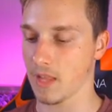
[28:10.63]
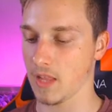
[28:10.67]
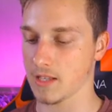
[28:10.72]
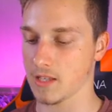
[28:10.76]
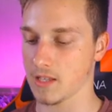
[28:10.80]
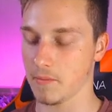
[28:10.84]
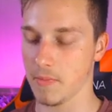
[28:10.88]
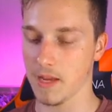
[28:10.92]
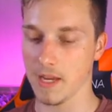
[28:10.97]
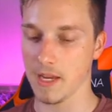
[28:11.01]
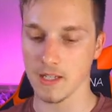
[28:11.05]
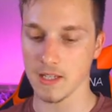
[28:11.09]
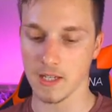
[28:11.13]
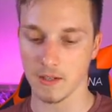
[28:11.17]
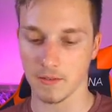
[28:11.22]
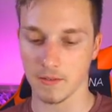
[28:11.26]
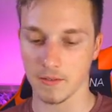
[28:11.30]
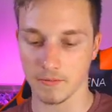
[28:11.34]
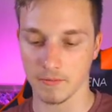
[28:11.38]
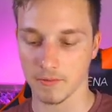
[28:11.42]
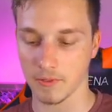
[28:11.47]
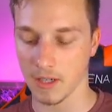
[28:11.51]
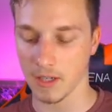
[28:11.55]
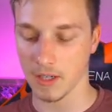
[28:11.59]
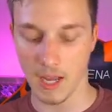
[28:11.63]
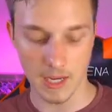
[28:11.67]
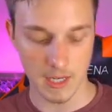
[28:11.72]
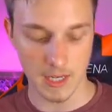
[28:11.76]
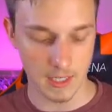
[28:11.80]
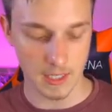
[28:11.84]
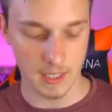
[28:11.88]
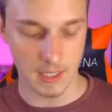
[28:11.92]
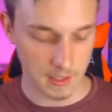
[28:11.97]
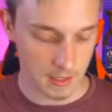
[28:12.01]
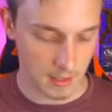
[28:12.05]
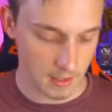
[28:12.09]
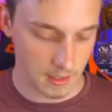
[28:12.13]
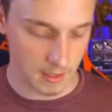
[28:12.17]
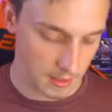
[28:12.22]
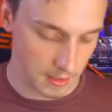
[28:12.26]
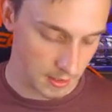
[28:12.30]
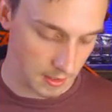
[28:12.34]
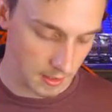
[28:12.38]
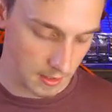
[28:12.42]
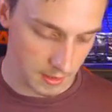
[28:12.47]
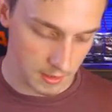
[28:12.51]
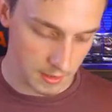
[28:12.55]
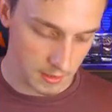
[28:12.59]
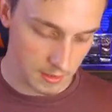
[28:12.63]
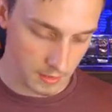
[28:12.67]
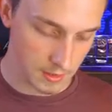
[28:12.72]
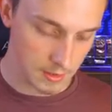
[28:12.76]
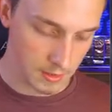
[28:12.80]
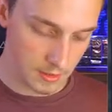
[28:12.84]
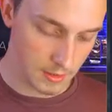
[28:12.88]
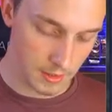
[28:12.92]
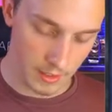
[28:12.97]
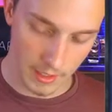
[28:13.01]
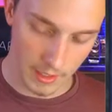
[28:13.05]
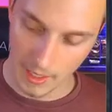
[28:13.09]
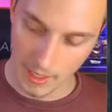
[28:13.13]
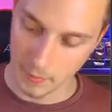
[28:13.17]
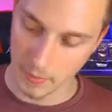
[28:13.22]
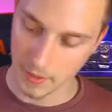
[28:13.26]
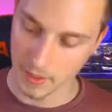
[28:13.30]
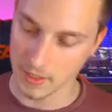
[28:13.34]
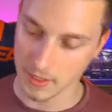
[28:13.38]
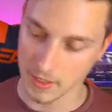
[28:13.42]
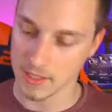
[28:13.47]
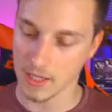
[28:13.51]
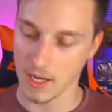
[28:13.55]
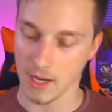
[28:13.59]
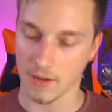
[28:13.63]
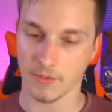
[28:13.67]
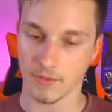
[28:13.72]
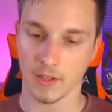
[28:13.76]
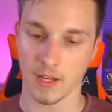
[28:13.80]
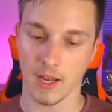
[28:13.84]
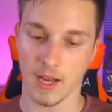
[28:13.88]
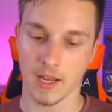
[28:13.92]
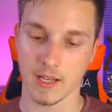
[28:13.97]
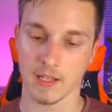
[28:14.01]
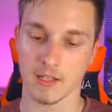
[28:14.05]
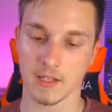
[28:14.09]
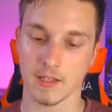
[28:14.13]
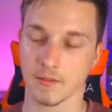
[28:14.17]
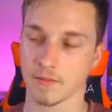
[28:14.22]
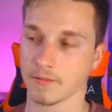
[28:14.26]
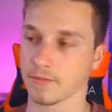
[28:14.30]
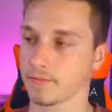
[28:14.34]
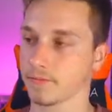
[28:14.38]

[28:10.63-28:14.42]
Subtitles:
amazing. Nice. Epic stuff, guys.